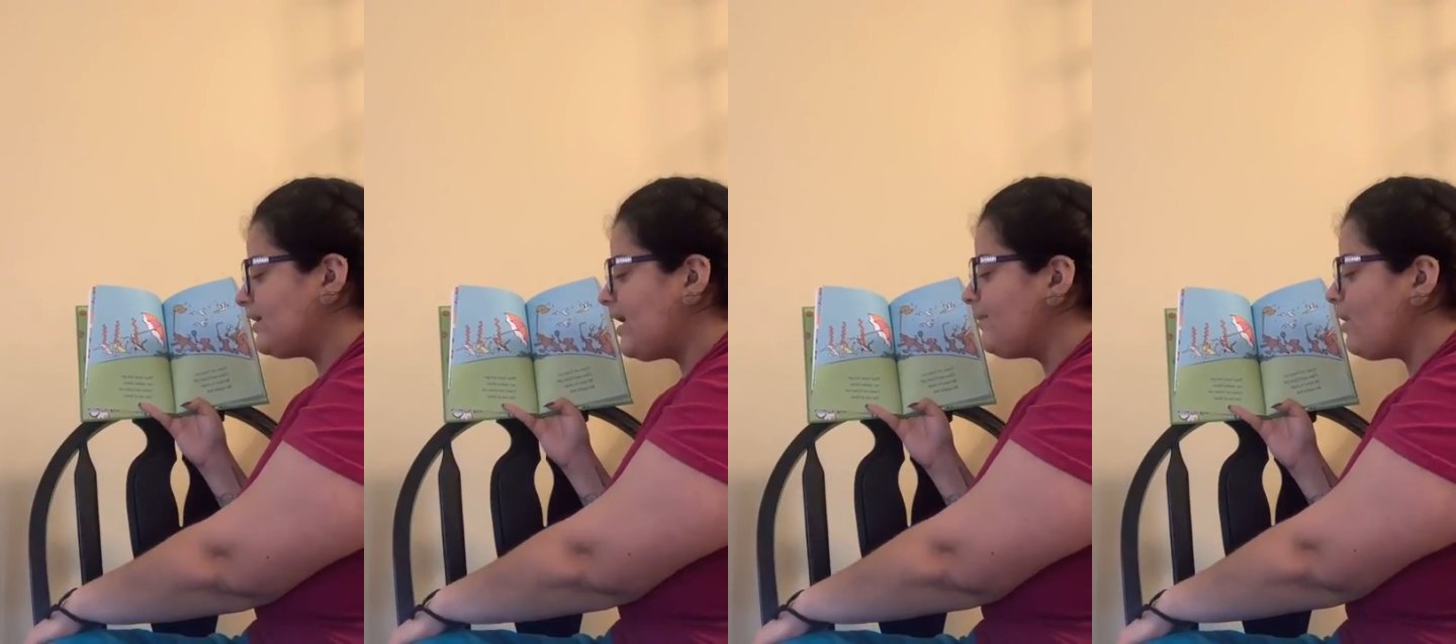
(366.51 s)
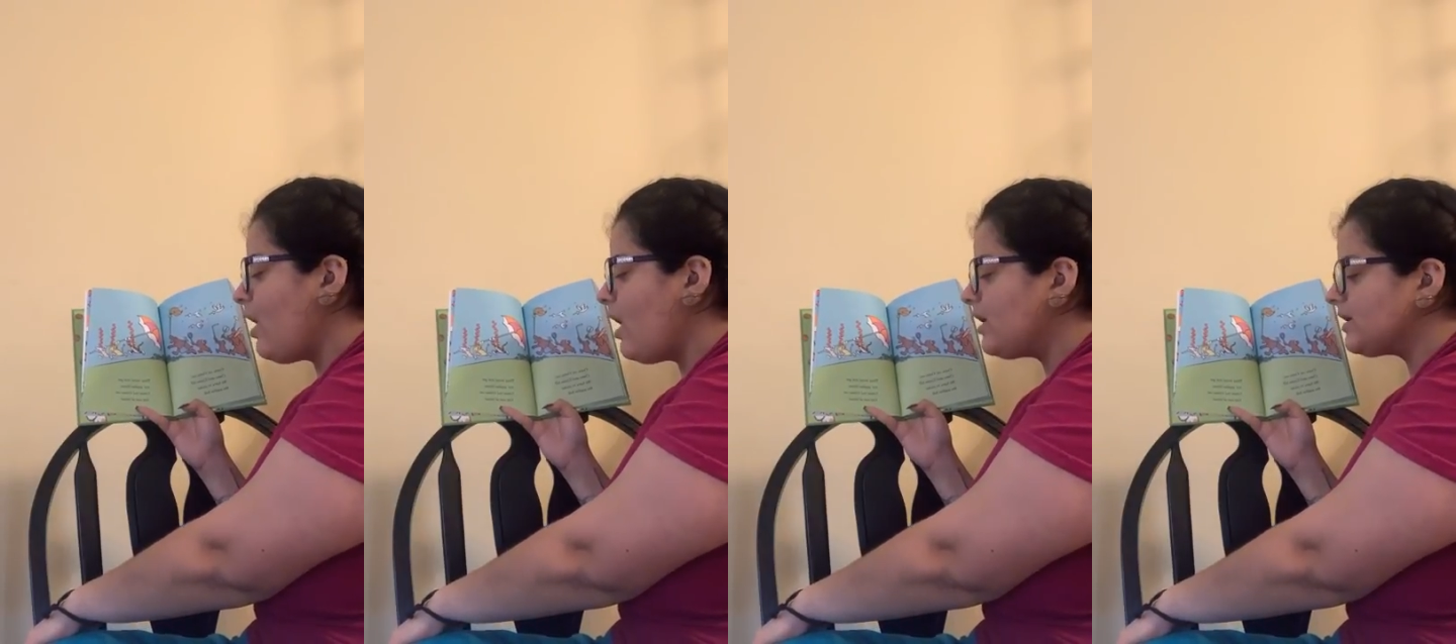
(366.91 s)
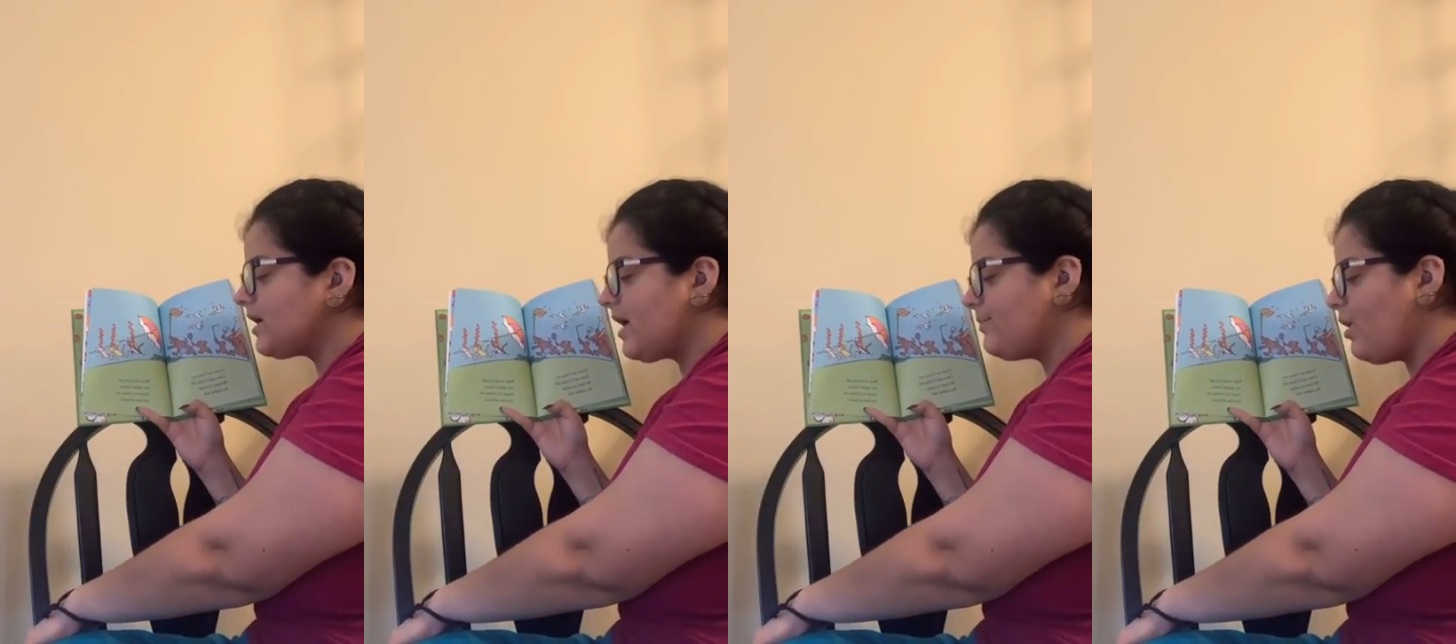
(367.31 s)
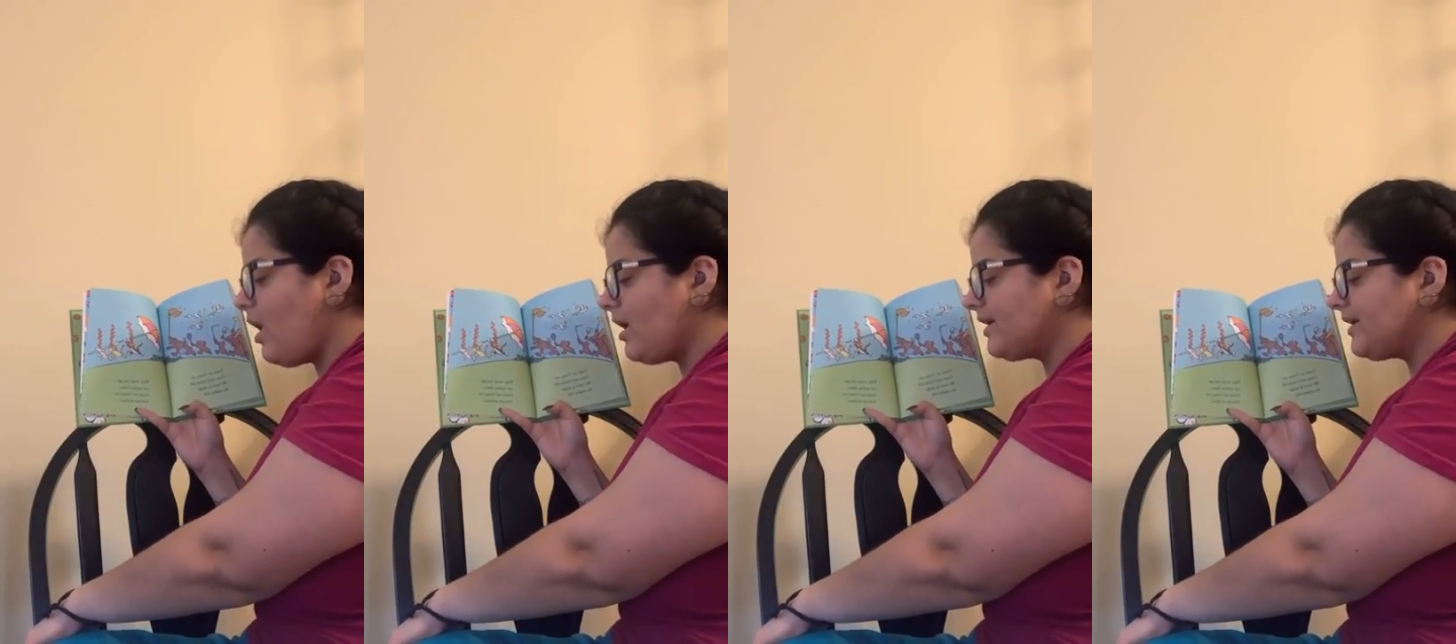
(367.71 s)
Come
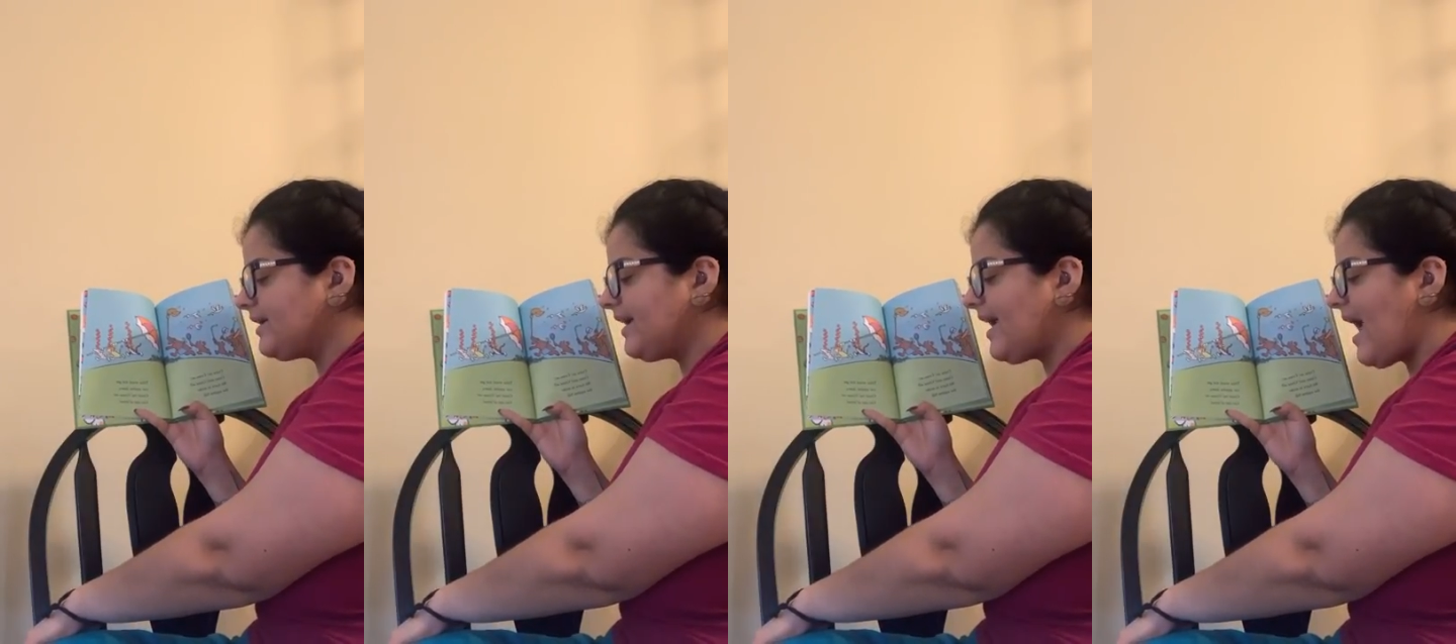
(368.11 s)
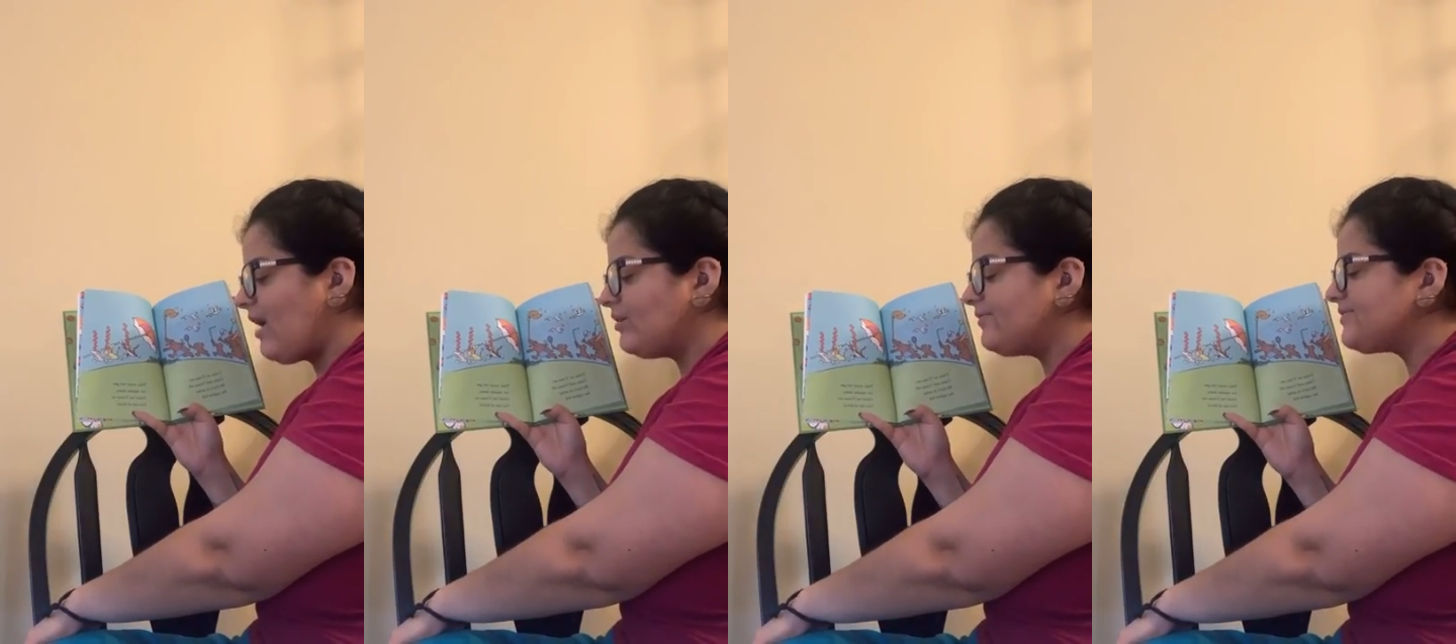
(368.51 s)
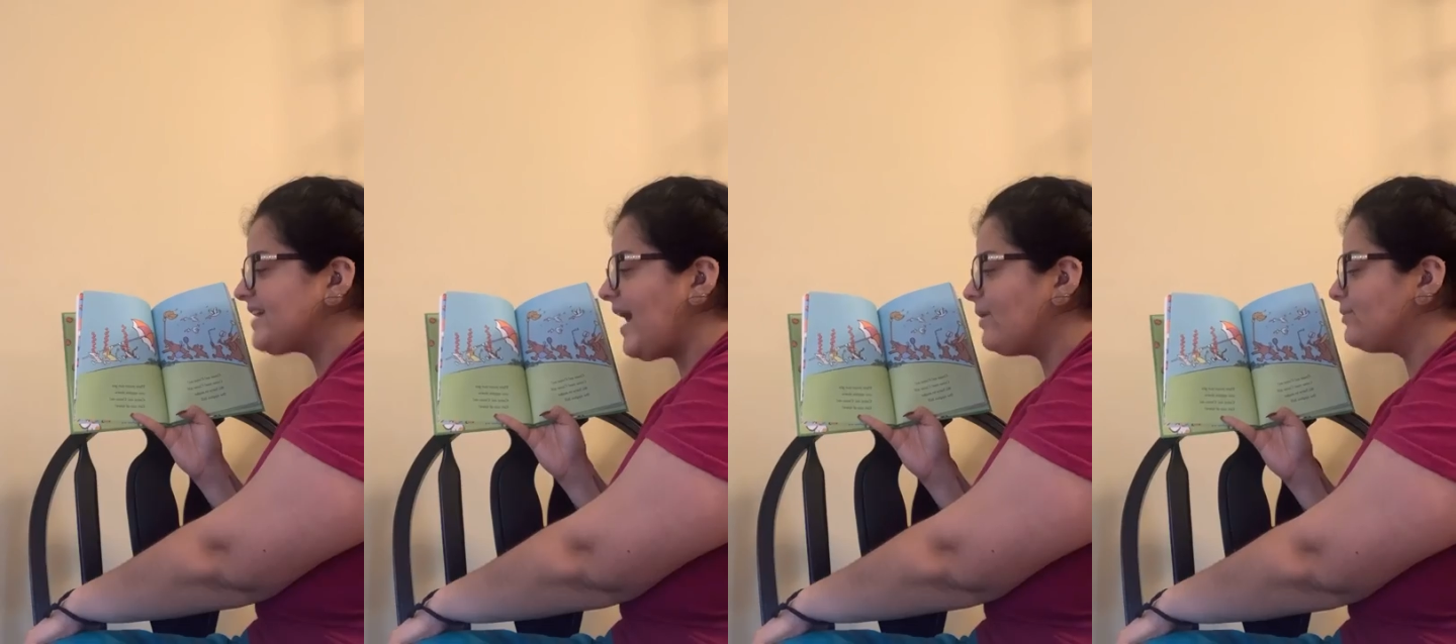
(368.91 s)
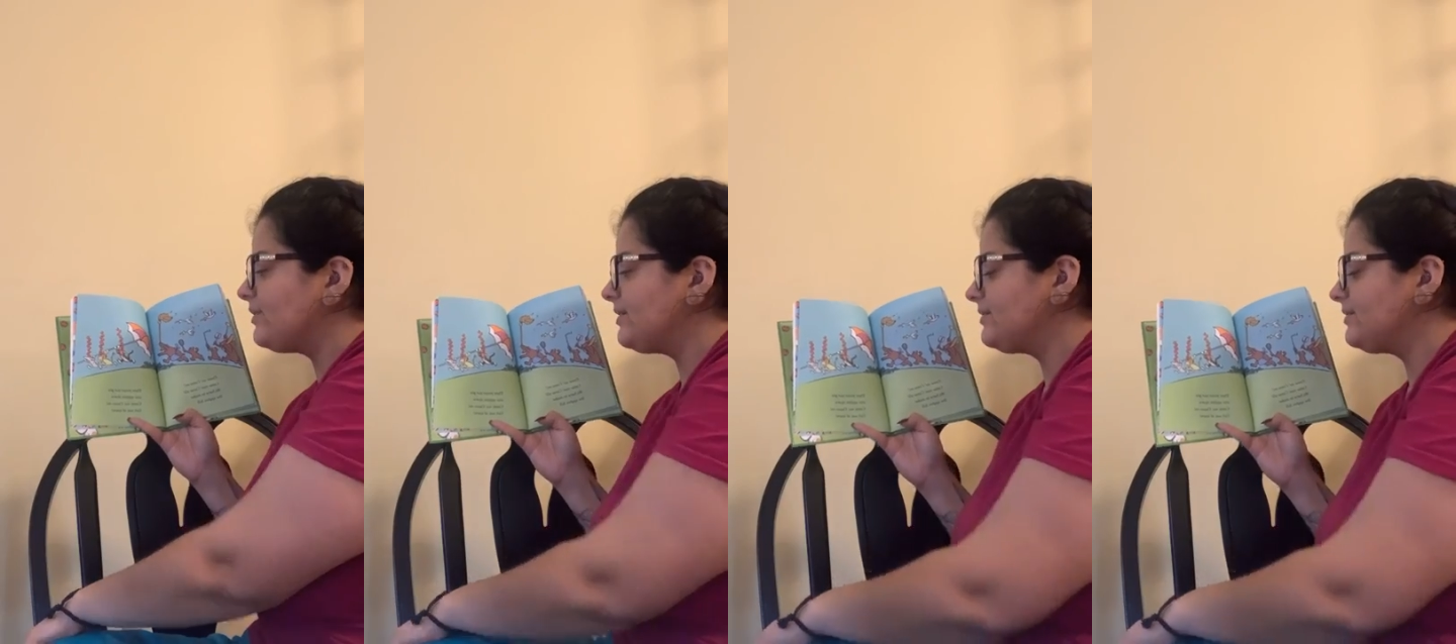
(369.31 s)
on, get out of town.